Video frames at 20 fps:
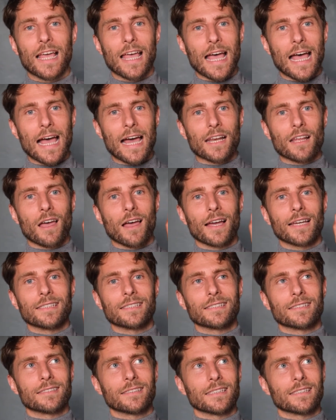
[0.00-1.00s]
How do I
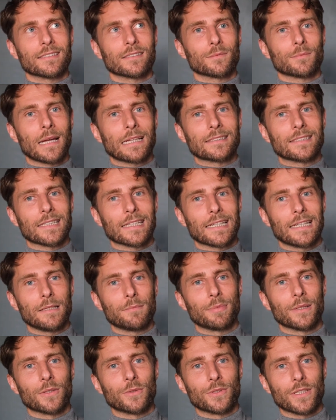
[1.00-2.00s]
systematically
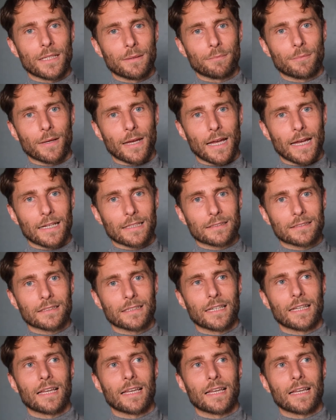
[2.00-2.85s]
build impact?